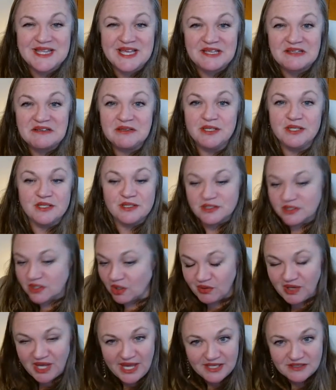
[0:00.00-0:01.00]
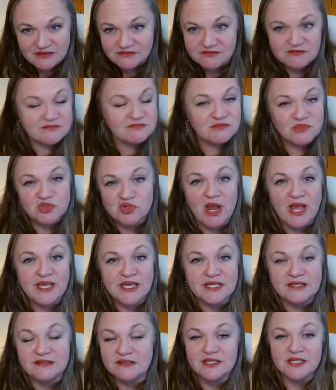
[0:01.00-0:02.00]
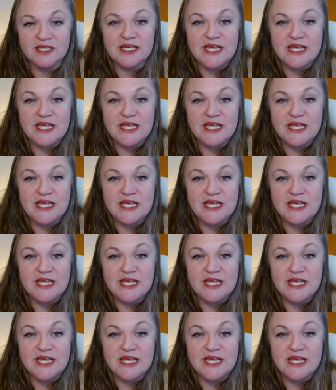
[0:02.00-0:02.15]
that go ahead, try it.